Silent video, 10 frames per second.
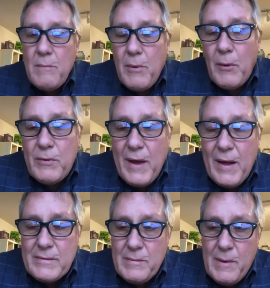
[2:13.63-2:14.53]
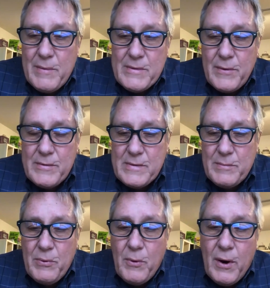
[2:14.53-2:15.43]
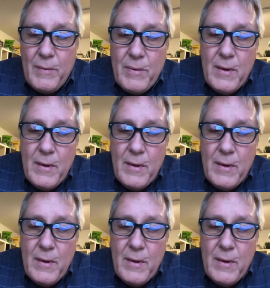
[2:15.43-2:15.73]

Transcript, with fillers: Both council members are in support